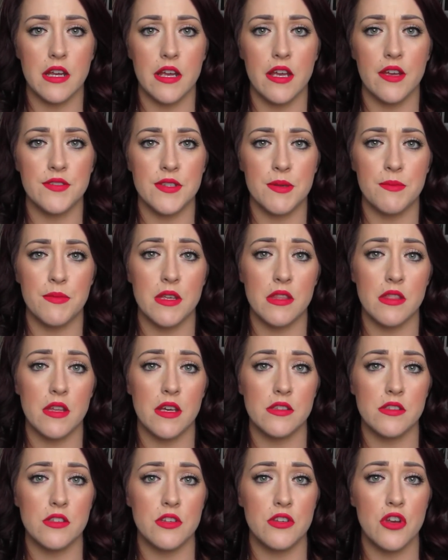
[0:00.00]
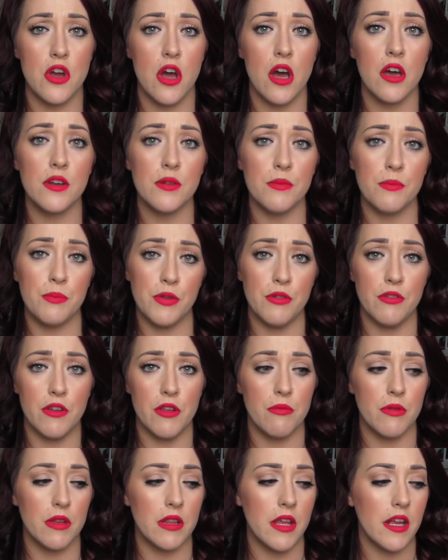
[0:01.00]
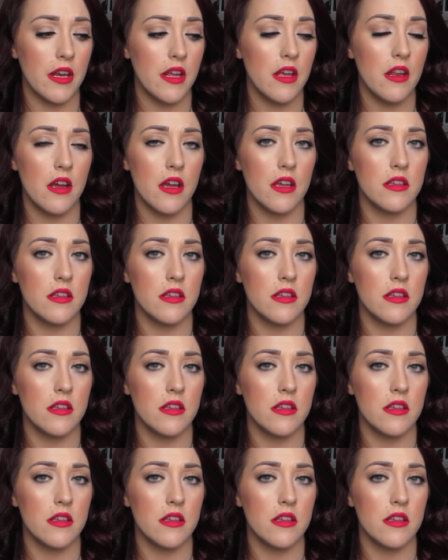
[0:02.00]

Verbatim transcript: I have something that's not beauty related.